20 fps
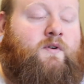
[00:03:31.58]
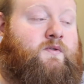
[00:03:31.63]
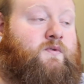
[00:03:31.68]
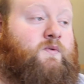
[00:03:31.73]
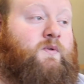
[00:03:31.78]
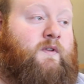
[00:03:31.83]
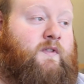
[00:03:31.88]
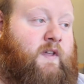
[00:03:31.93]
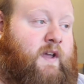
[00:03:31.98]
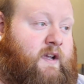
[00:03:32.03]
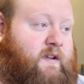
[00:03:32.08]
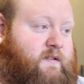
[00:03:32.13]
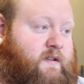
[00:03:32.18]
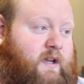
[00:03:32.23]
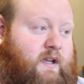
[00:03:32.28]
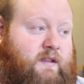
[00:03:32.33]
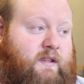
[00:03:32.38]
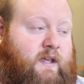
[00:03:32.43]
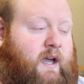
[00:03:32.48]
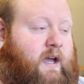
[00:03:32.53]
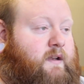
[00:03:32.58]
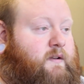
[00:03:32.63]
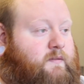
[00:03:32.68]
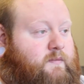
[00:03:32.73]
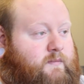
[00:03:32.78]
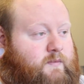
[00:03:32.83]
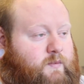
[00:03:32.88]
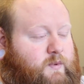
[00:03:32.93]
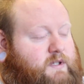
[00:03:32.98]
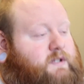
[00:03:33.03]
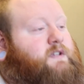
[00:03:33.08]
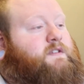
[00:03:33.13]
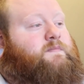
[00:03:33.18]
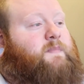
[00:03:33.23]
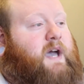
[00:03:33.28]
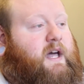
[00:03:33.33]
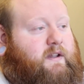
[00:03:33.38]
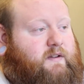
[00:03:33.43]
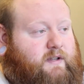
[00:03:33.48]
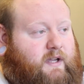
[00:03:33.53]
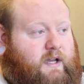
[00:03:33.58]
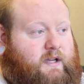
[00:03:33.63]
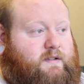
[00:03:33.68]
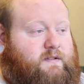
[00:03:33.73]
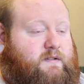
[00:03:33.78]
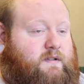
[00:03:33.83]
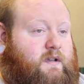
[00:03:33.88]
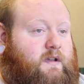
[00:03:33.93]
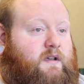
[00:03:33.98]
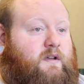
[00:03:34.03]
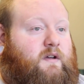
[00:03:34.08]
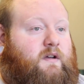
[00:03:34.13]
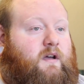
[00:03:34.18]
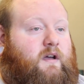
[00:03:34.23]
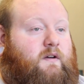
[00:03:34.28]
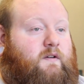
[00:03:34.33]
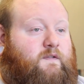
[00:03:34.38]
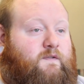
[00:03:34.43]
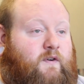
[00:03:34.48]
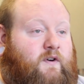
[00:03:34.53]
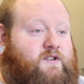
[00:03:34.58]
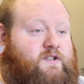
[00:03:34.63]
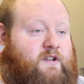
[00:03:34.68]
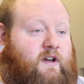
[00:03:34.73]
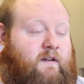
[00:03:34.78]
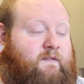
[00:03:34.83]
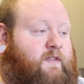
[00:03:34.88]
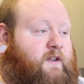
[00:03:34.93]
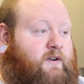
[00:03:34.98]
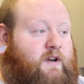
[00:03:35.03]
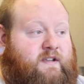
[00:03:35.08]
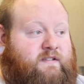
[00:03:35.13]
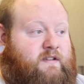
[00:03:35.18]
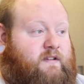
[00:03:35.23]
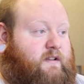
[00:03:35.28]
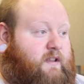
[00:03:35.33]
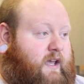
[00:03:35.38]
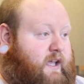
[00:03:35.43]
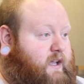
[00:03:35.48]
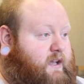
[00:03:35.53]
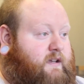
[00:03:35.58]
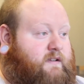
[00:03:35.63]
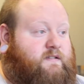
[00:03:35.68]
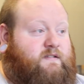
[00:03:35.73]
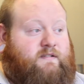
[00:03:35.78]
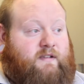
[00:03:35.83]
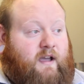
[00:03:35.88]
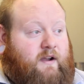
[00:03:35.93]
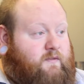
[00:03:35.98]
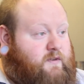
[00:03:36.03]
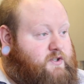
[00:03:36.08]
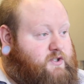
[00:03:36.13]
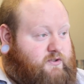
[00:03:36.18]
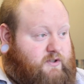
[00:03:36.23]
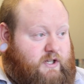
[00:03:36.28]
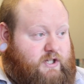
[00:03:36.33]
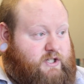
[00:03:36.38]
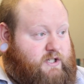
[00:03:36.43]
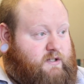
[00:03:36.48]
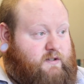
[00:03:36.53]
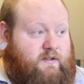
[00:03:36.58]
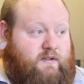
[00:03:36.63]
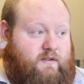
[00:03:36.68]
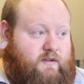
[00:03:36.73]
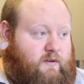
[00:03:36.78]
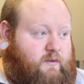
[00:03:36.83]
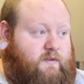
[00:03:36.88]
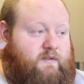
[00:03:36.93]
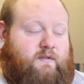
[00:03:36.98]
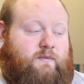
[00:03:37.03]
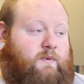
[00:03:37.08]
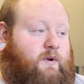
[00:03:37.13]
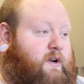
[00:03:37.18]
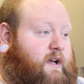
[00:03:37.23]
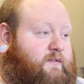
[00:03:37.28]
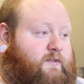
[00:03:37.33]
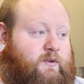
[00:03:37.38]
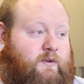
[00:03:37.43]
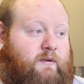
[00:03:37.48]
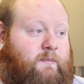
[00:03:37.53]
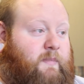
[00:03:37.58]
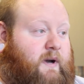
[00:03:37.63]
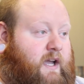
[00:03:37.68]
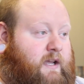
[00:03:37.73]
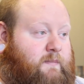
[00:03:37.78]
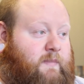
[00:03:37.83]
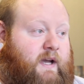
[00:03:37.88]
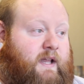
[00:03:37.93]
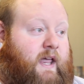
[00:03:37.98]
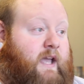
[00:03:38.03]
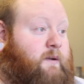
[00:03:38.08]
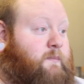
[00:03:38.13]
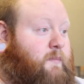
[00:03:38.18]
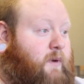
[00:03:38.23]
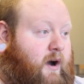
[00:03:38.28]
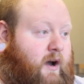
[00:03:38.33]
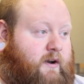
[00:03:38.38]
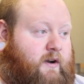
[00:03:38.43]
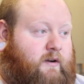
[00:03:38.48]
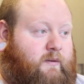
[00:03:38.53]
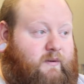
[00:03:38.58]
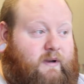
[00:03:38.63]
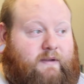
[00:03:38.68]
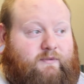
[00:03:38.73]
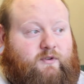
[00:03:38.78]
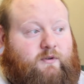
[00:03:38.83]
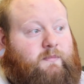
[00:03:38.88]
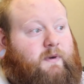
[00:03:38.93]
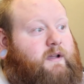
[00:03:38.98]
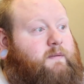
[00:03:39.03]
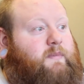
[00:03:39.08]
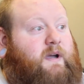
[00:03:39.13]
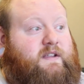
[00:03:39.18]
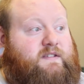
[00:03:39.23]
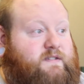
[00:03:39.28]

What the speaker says: cool things like that with these battle decks. First off, there isn't like a set restriction, so we don't have to abide by like modern, we don't have to abide by